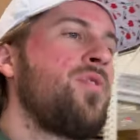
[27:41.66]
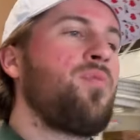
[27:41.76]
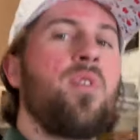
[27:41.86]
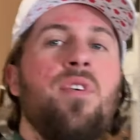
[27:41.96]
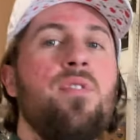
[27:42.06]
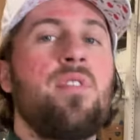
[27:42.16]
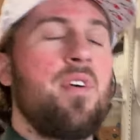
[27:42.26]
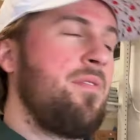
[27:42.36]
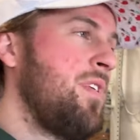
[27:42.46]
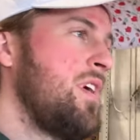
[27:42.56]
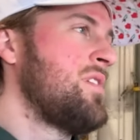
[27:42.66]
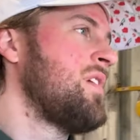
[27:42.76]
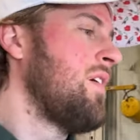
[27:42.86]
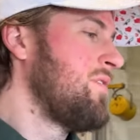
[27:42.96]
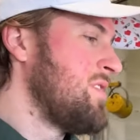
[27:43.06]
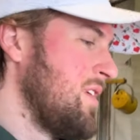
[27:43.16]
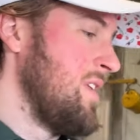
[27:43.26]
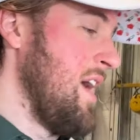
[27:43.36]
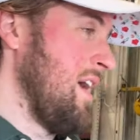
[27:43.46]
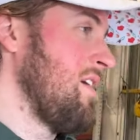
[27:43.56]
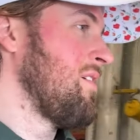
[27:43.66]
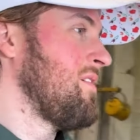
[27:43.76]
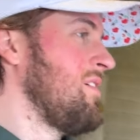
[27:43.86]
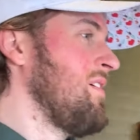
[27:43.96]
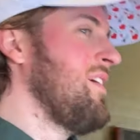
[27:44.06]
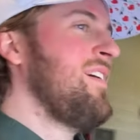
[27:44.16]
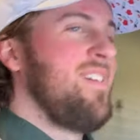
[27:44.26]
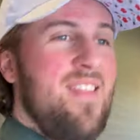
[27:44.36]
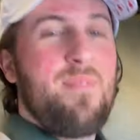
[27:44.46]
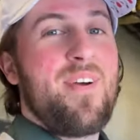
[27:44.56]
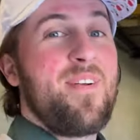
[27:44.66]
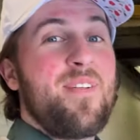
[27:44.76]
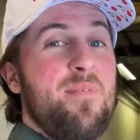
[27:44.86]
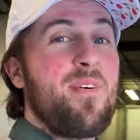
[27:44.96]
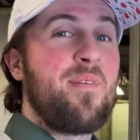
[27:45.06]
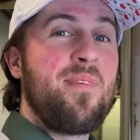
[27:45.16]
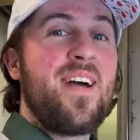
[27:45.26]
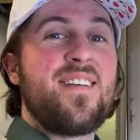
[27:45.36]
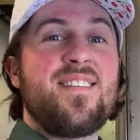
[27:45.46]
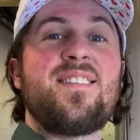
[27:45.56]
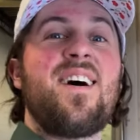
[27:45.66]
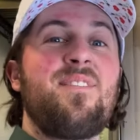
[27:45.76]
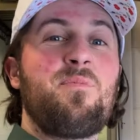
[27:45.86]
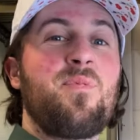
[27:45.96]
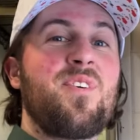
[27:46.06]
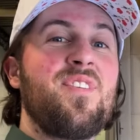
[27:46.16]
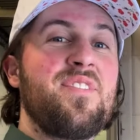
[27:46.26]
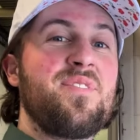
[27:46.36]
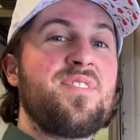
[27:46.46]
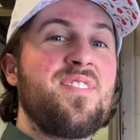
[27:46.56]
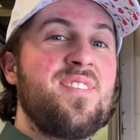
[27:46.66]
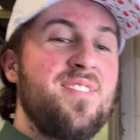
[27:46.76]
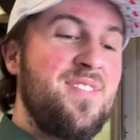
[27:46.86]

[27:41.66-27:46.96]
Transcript: thrilled if they sell today. That way I don't need to bring them back inside when we close.